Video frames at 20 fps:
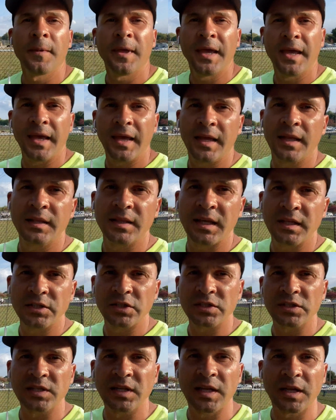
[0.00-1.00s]
and they
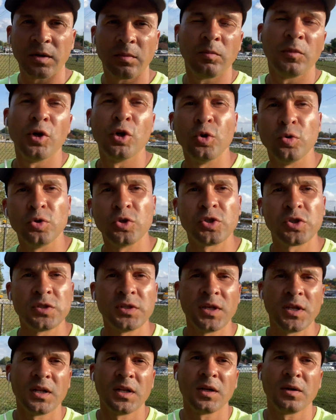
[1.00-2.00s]
just let them loose.
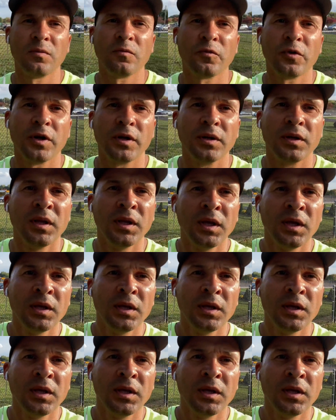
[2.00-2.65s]
They let them run.